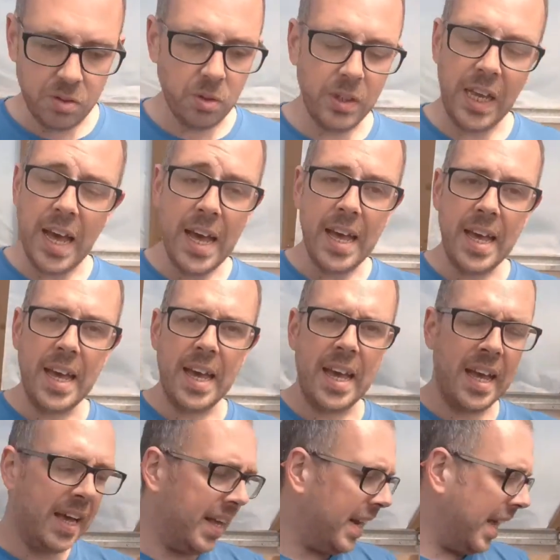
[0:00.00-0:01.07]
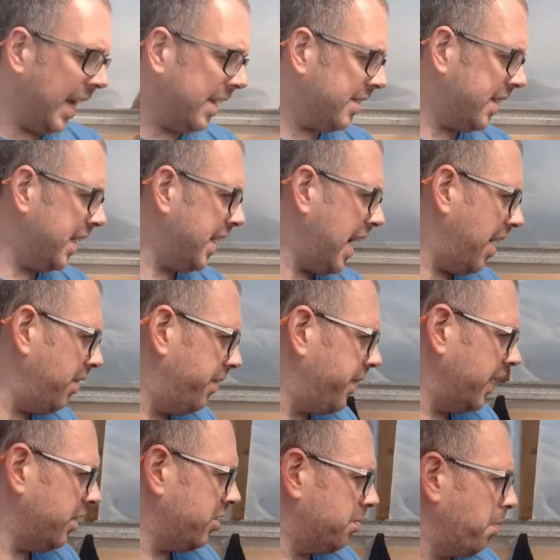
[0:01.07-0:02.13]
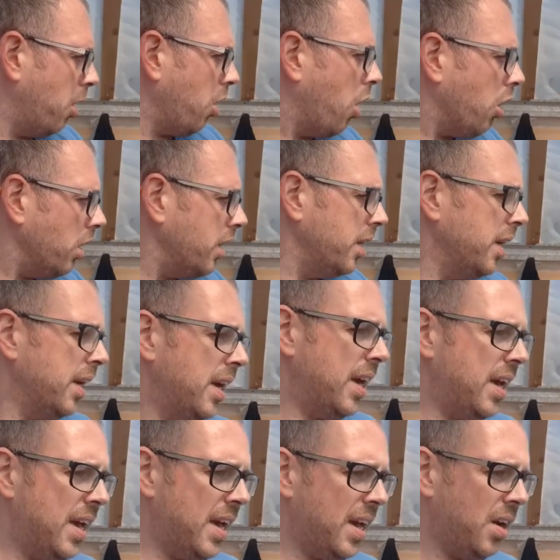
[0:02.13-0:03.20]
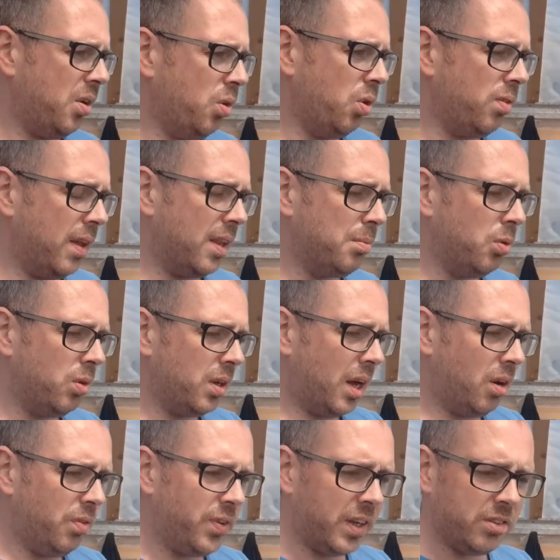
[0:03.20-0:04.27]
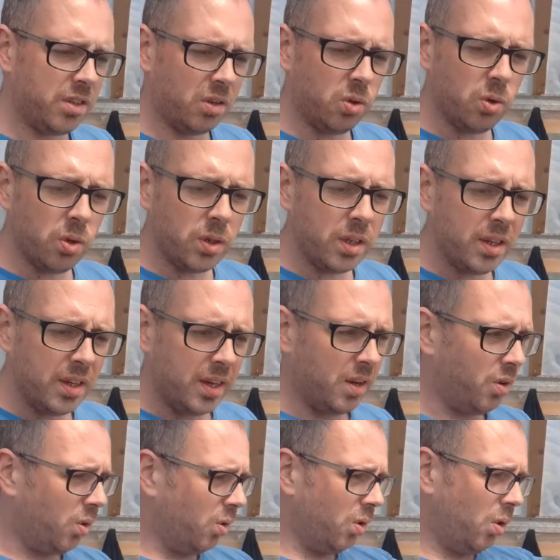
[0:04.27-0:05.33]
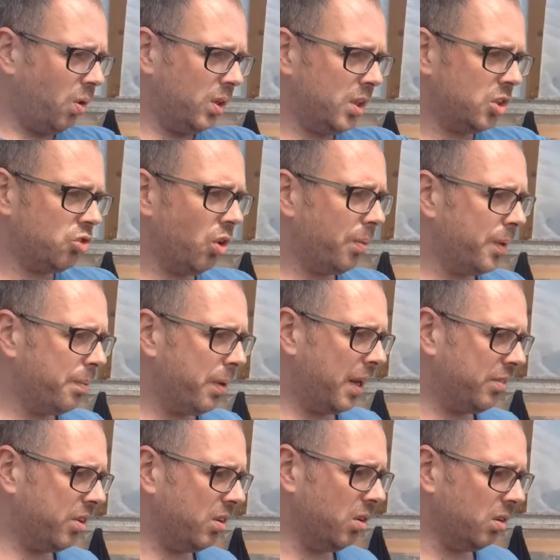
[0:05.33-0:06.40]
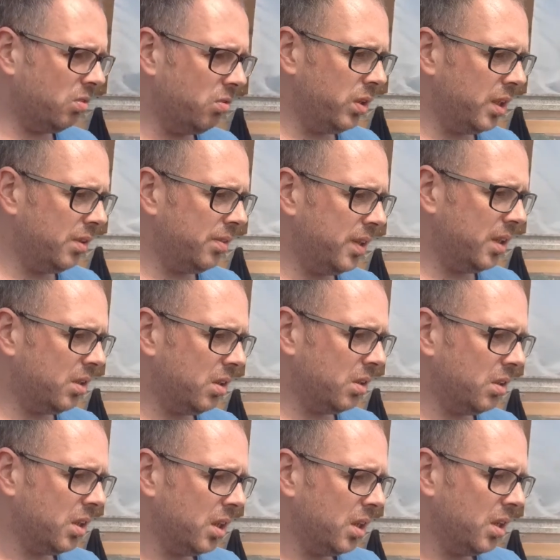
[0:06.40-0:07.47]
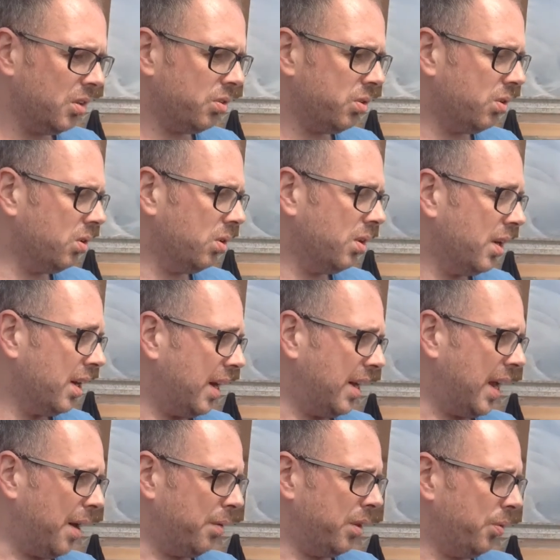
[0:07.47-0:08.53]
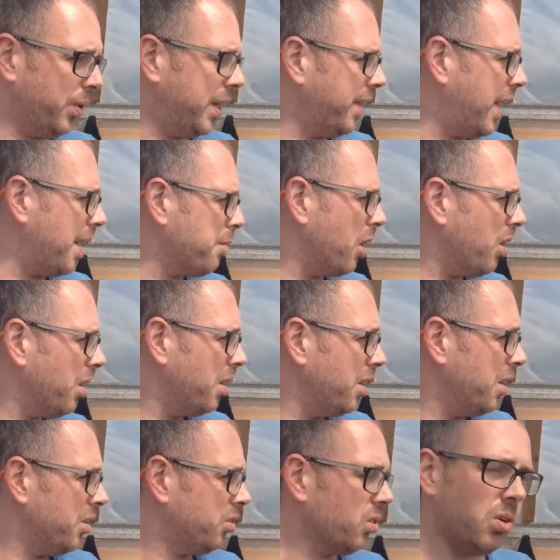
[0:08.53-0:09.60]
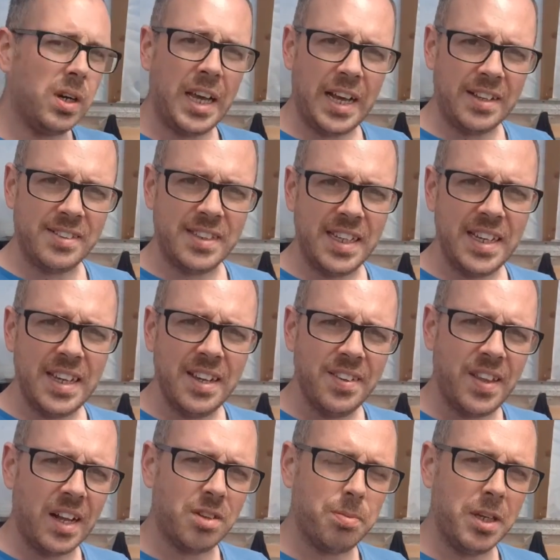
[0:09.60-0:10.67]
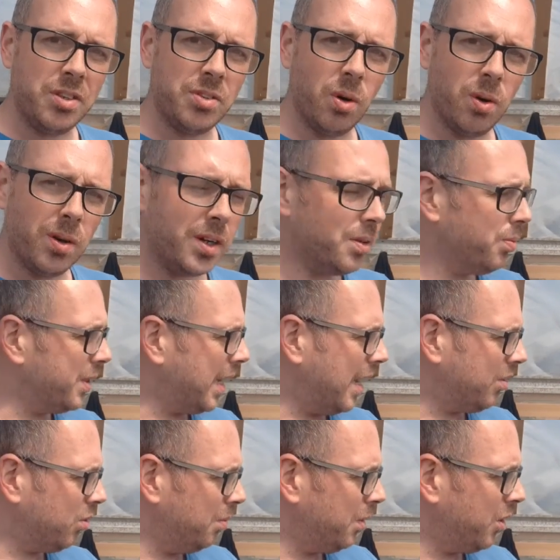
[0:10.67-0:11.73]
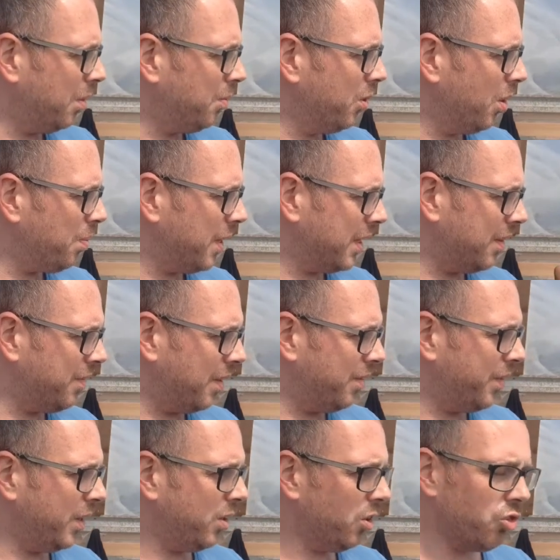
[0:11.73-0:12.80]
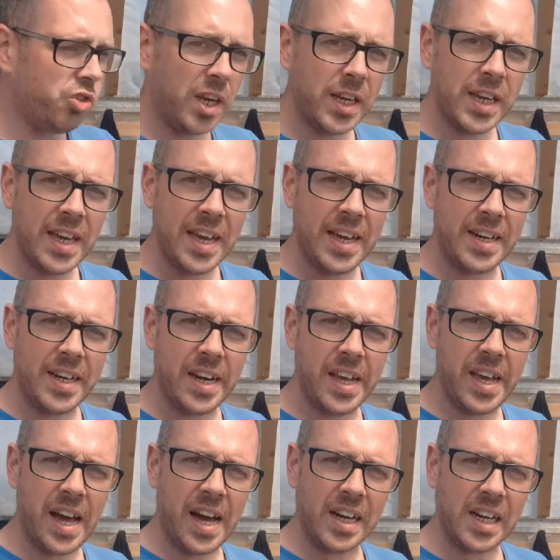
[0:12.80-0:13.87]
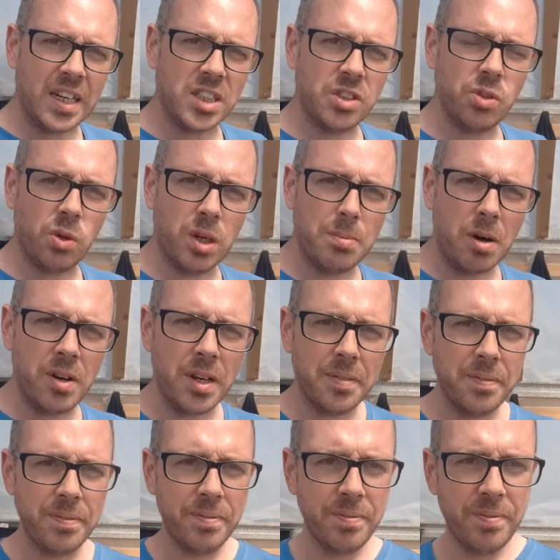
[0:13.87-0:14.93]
So yeah, like I say, everything's spot on. Over the moon, how things are going. All these strawberry plants are looking really, really good. So I'm happy the way them are. So like I say, that's me sorted. My dad's going to be coming up, giving everything a good drink, and I'll catch us all tomorrow.